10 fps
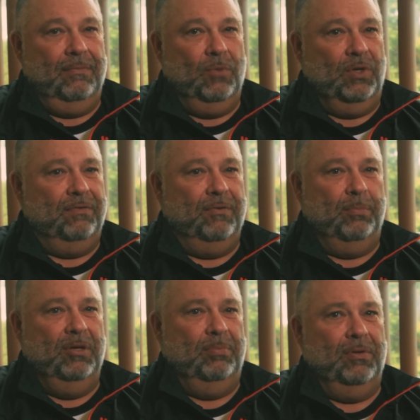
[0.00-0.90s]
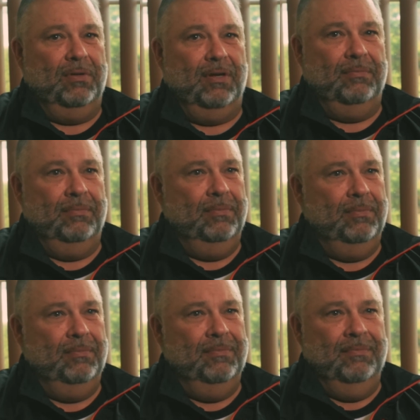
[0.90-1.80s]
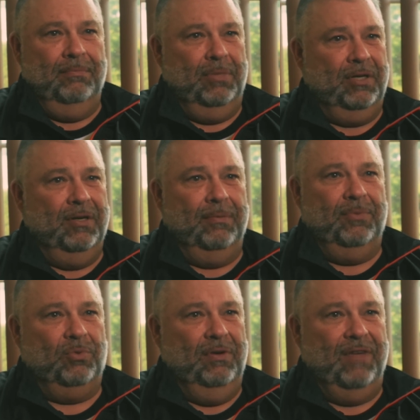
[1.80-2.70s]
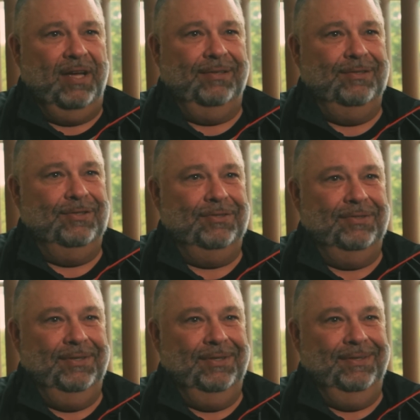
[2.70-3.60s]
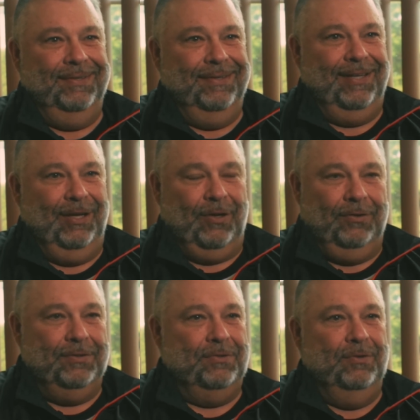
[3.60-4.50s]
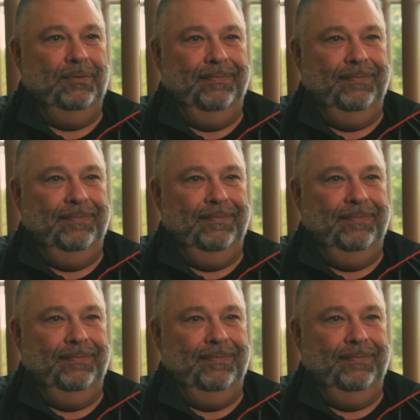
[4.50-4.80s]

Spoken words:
wonderful people come pick up 3 vans, take all the soup